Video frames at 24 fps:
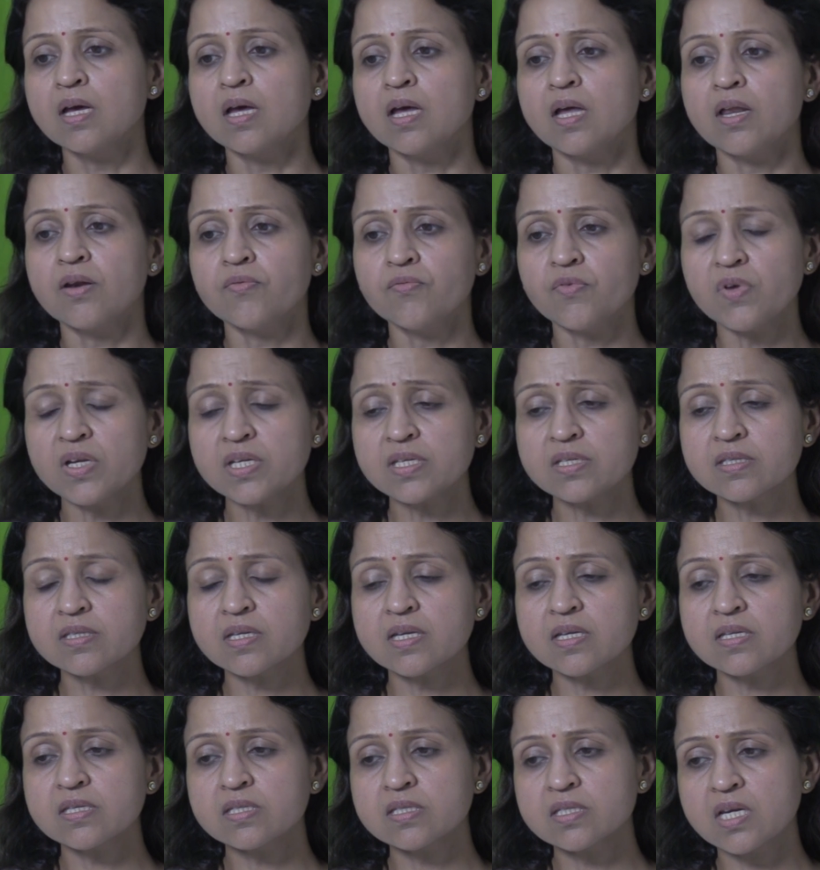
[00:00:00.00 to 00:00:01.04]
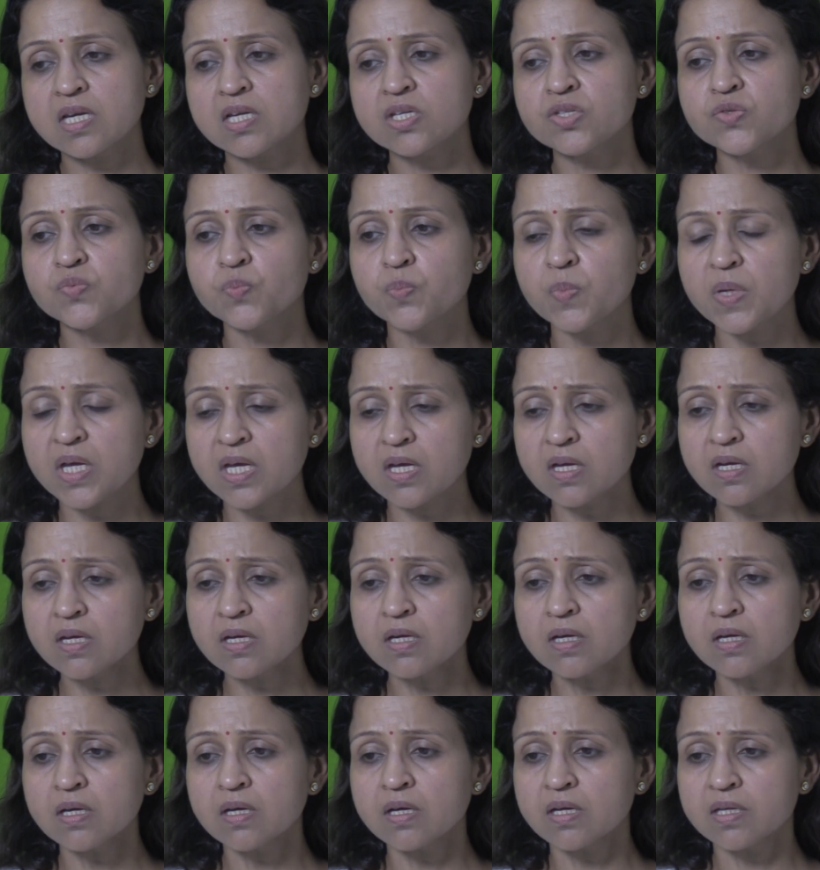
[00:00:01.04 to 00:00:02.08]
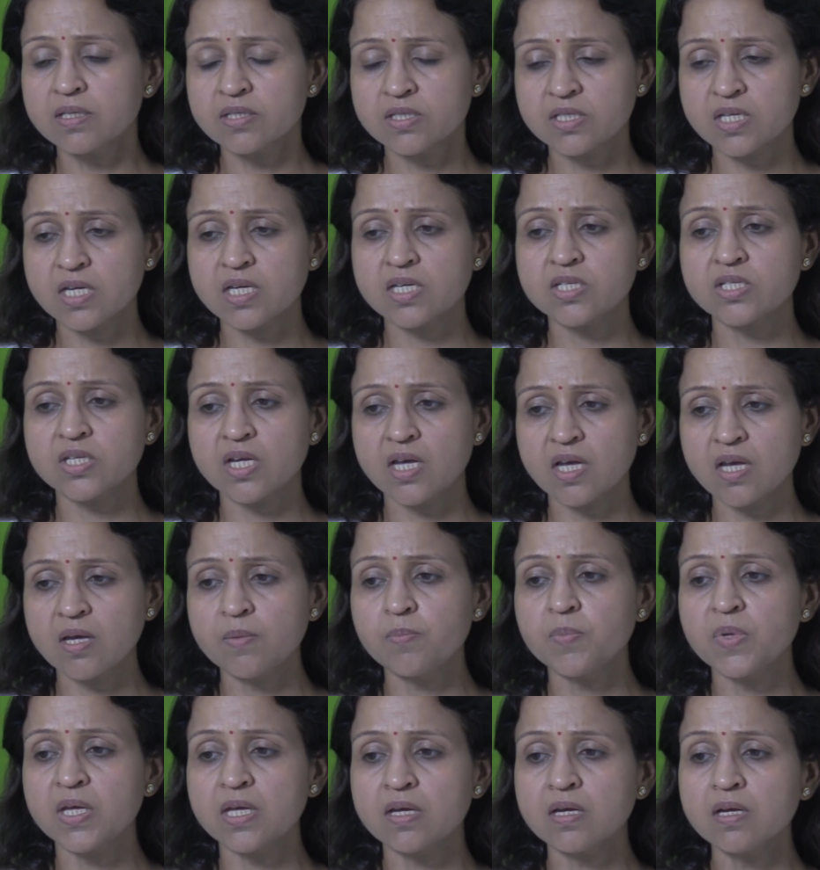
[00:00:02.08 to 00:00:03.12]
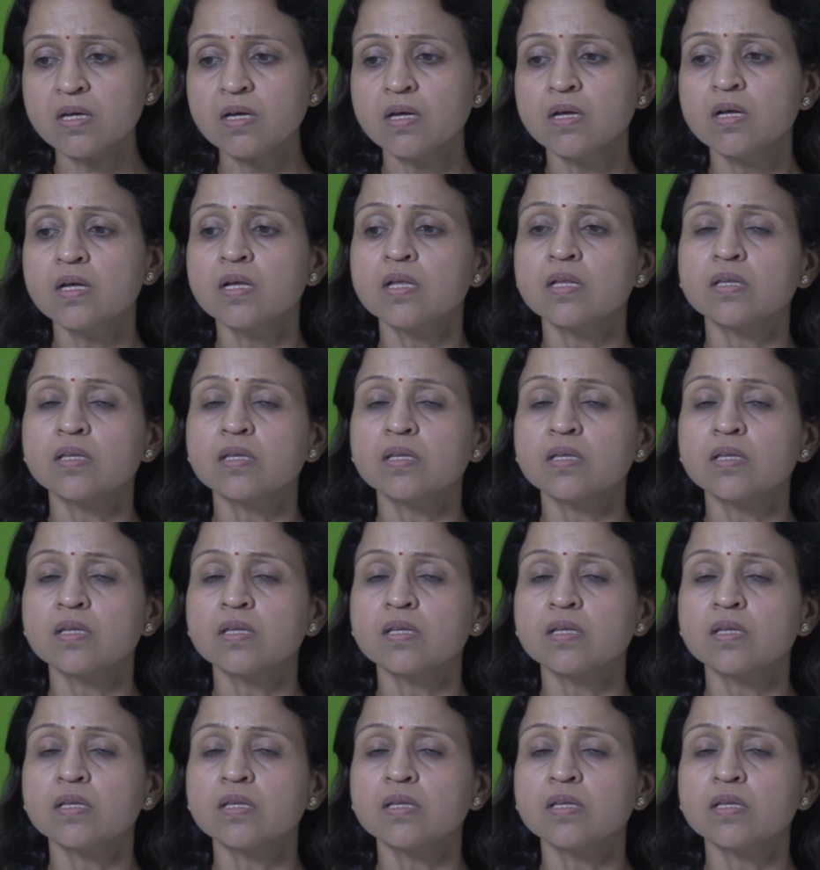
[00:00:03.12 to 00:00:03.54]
in which the stage AB,